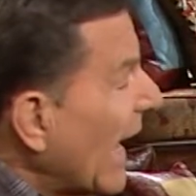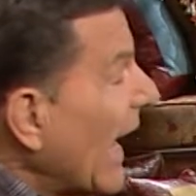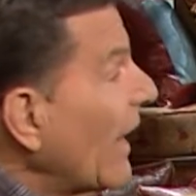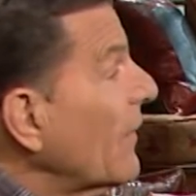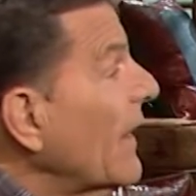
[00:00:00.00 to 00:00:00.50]

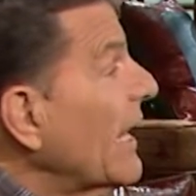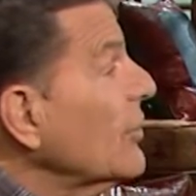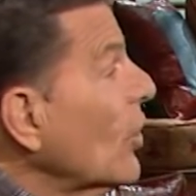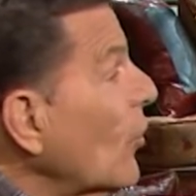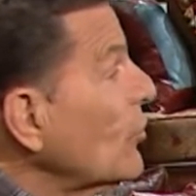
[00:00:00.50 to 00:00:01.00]
and
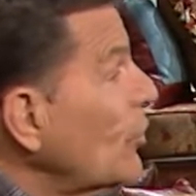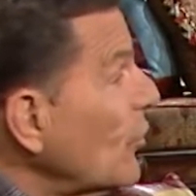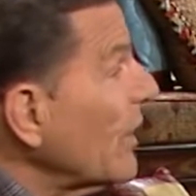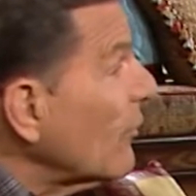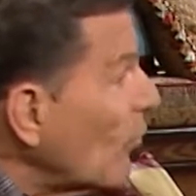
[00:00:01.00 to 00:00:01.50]
then go
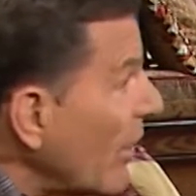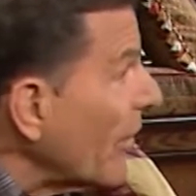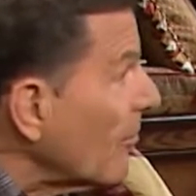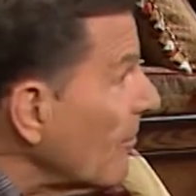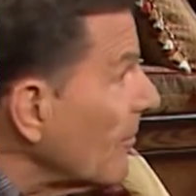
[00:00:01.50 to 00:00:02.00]
do it with
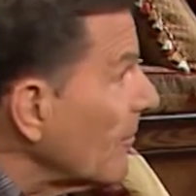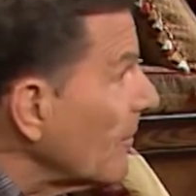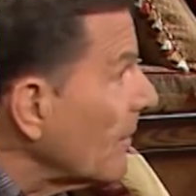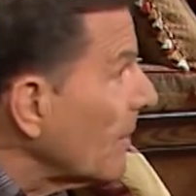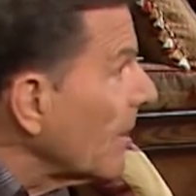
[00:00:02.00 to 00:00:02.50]
them
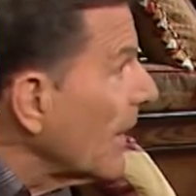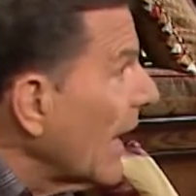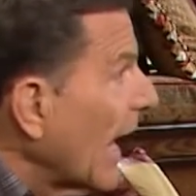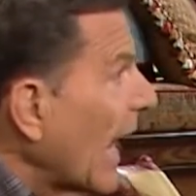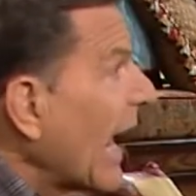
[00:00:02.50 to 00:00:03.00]

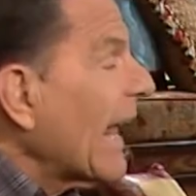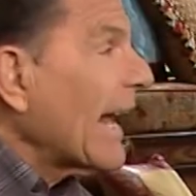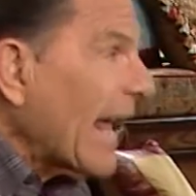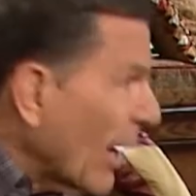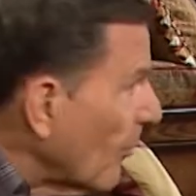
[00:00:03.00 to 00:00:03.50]
and
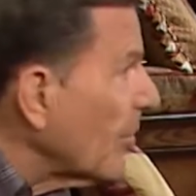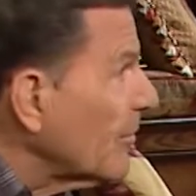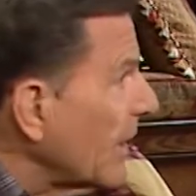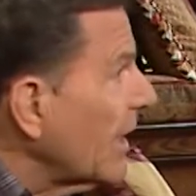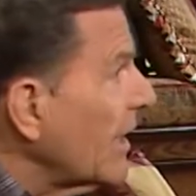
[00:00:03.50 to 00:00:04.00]
help
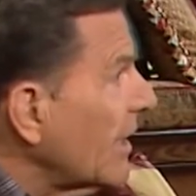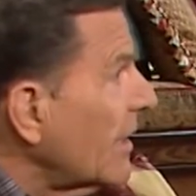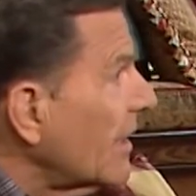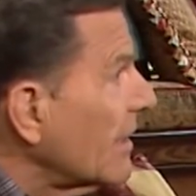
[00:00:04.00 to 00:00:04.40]
them get it done.